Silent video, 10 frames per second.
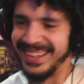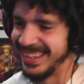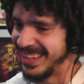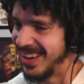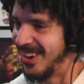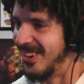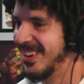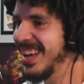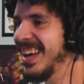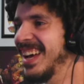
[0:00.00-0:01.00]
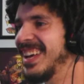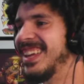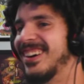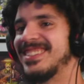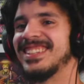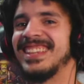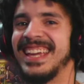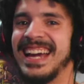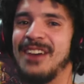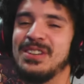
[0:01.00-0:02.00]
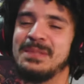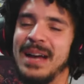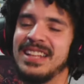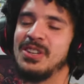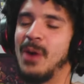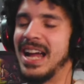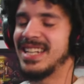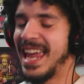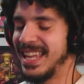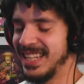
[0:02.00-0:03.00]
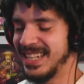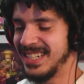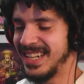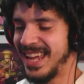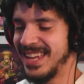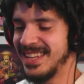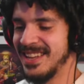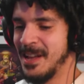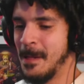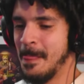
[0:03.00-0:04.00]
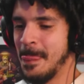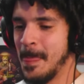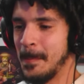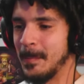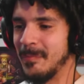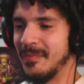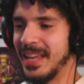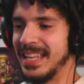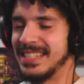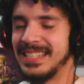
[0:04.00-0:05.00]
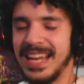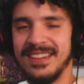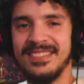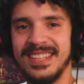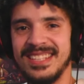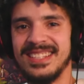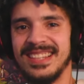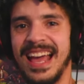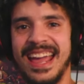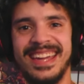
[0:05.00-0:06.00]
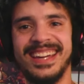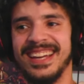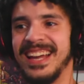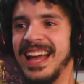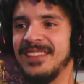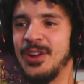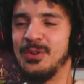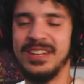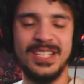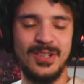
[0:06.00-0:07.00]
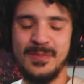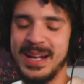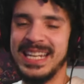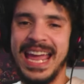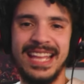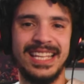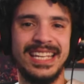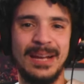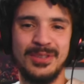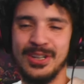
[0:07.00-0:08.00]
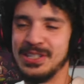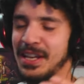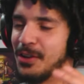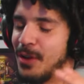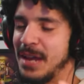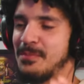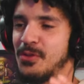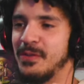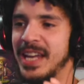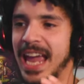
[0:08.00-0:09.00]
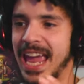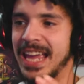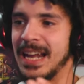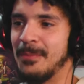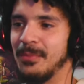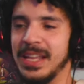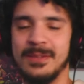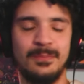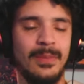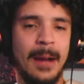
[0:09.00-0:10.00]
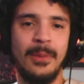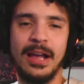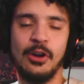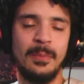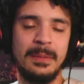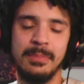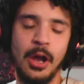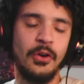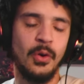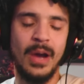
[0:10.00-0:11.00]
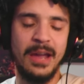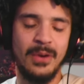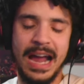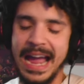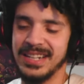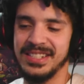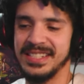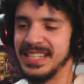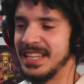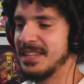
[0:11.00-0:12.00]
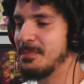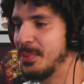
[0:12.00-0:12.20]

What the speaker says: Yo, to think I was about to watch Alien today instead of this, like, no disrespect to Alien. I'm sure it's a great movie and I'm probably going to be blown away when I actually see it.